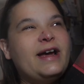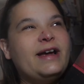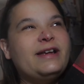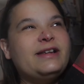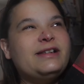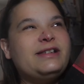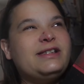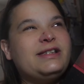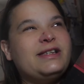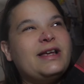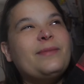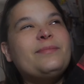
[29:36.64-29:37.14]

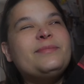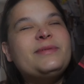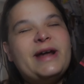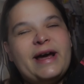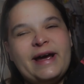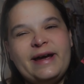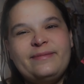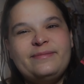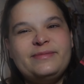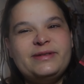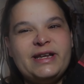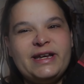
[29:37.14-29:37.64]

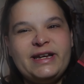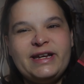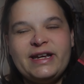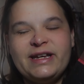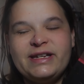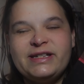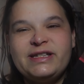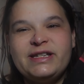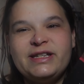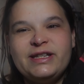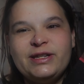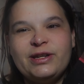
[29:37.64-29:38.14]
sometimes I
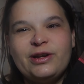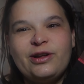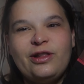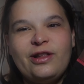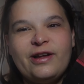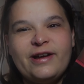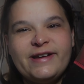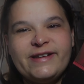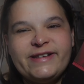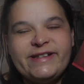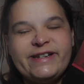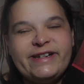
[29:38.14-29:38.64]
guess in the
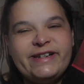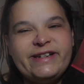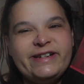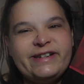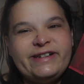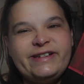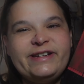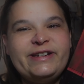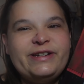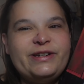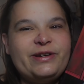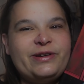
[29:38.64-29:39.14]

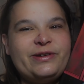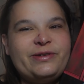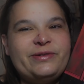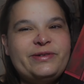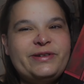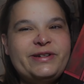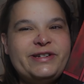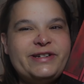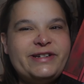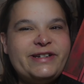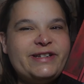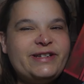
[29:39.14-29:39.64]
closet, you know,
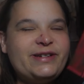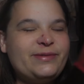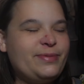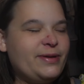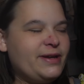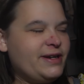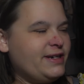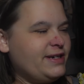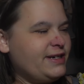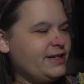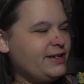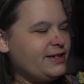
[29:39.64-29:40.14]
it just
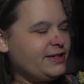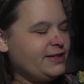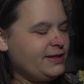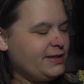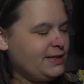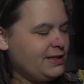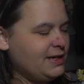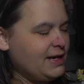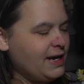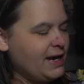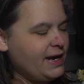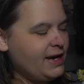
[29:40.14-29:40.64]
depended on
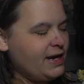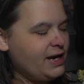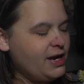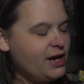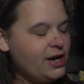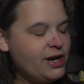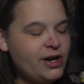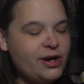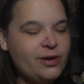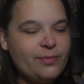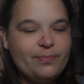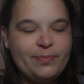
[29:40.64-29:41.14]
the day.
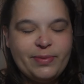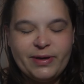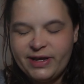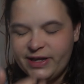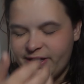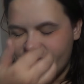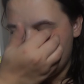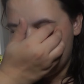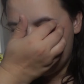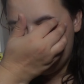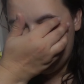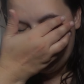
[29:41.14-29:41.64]

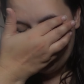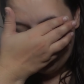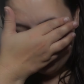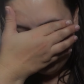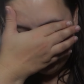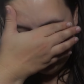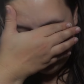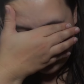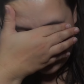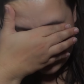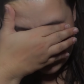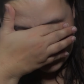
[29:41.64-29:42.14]
But this is a
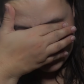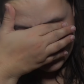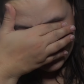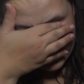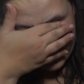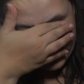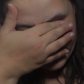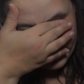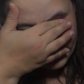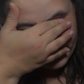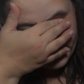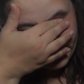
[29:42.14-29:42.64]

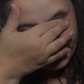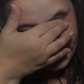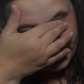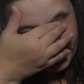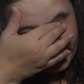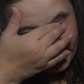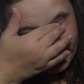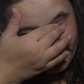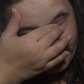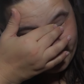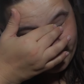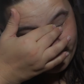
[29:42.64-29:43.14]
4-year-old
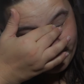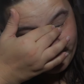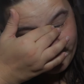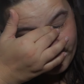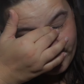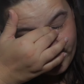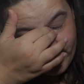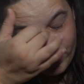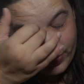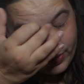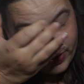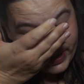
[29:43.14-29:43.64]
little
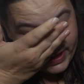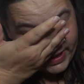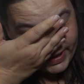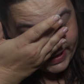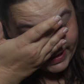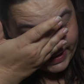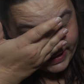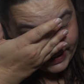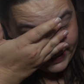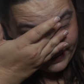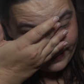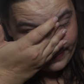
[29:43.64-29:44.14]

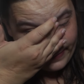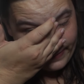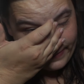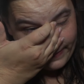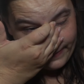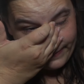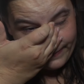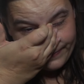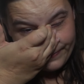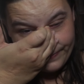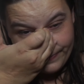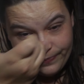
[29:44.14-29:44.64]
boy
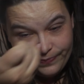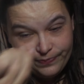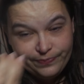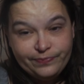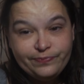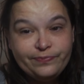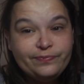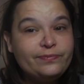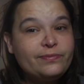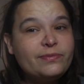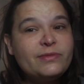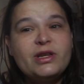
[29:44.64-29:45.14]

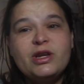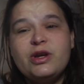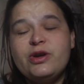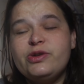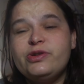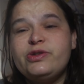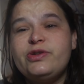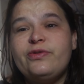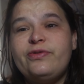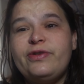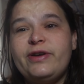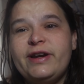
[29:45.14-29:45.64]

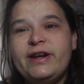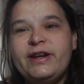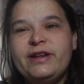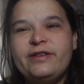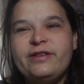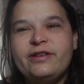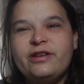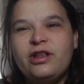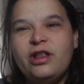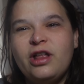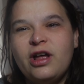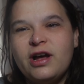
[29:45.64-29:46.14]
who's afraid of
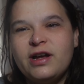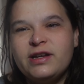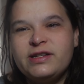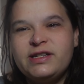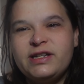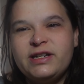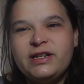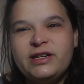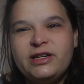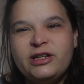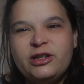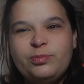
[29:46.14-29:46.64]
the
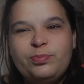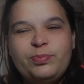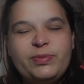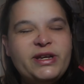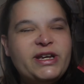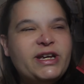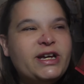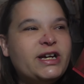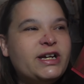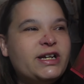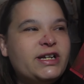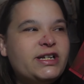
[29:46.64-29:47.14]
closet
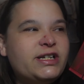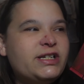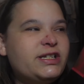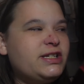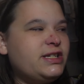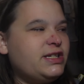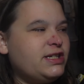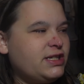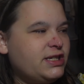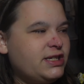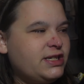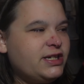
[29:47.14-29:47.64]

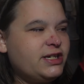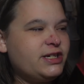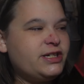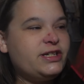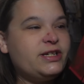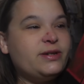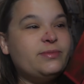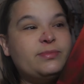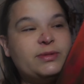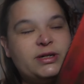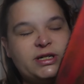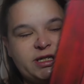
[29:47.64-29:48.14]
because there's
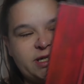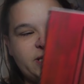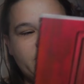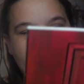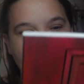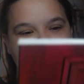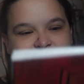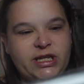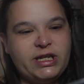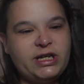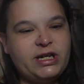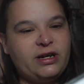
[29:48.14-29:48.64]
a
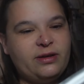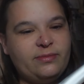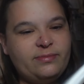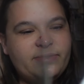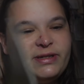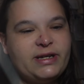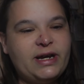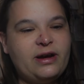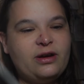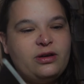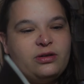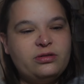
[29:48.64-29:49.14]
monster that
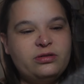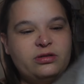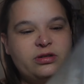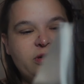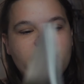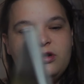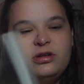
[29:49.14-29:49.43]
comes out